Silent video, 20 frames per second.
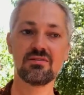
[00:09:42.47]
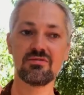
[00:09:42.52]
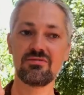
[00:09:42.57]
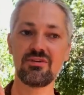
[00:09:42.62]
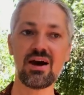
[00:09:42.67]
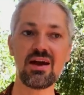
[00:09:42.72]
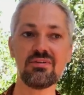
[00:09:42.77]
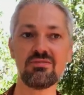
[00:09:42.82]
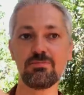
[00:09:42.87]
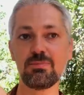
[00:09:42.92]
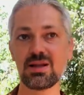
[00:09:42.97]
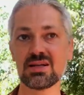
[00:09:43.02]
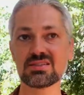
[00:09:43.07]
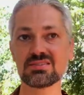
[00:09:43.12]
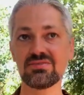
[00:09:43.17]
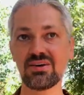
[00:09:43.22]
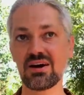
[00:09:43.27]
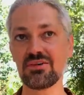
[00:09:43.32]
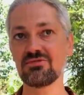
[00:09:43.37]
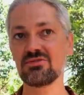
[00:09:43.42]
5
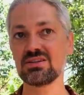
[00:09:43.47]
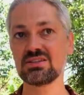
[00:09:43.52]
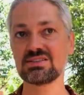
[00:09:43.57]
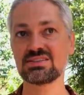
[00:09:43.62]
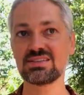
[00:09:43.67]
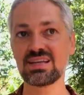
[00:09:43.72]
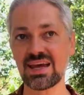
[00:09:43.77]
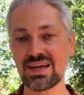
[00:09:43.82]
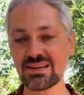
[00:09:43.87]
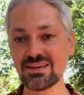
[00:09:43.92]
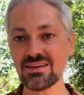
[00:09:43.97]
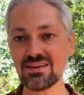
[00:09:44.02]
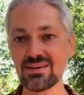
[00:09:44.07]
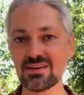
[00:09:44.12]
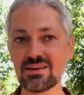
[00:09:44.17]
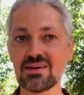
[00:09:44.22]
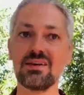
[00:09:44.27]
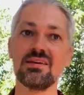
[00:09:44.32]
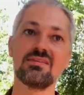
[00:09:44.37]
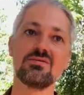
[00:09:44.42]
plus 5 is 10,
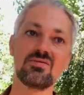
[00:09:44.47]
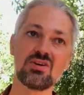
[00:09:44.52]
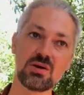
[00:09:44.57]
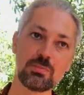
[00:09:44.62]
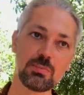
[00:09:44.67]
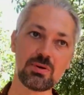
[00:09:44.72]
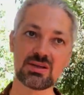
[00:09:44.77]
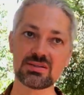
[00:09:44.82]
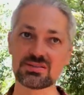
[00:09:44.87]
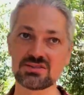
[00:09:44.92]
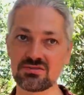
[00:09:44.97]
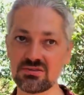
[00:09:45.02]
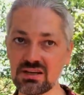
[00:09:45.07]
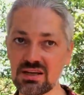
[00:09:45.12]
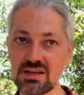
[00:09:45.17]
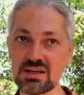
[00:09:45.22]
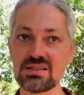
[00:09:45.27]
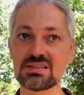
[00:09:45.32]
3 plus 3